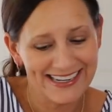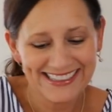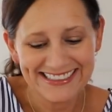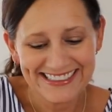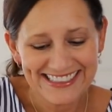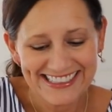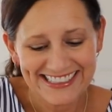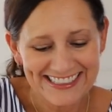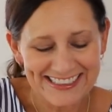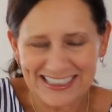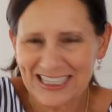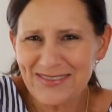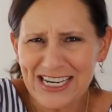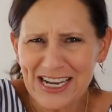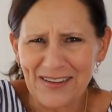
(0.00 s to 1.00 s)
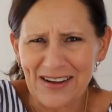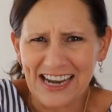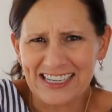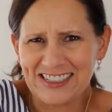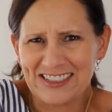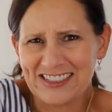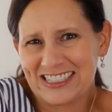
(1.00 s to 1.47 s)
So let me know, how
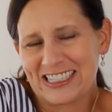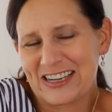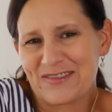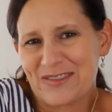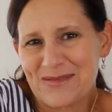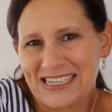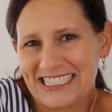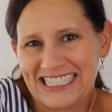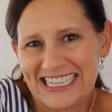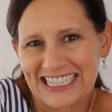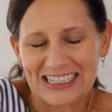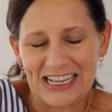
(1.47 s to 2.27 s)
did you discover my channel?